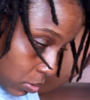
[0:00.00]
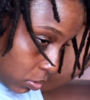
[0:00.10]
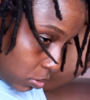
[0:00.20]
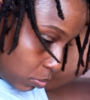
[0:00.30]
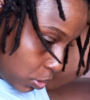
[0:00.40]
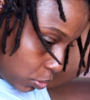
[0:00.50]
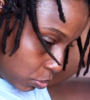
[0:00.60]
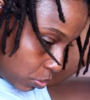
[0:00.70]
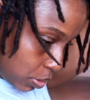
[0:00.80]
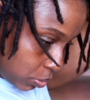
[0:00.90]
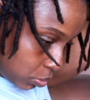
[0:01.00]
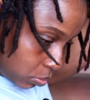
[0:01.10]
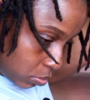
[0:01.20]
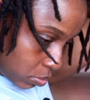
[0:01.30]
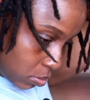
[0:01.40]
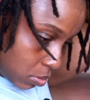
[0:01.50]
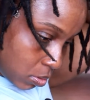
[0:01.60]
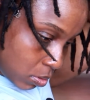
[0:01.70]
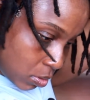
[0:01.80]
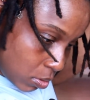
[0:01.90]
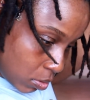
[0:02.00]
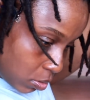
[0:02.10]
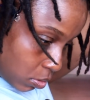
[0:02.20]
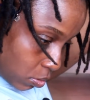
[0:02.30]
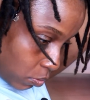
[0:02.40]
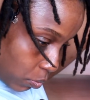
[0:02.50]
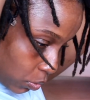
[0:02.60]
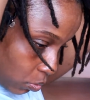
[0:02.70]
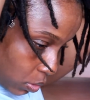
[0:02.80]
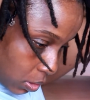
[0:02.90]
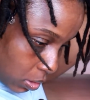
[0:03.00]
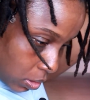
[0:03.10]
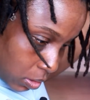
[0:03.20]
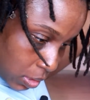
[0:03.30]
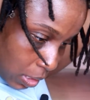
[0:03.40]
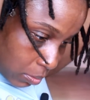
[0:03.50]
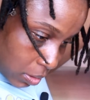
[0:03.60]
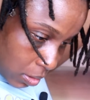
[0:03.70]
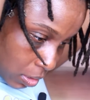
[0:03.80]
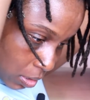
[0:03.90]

yeah, just make sure that you, you know, when you get these types of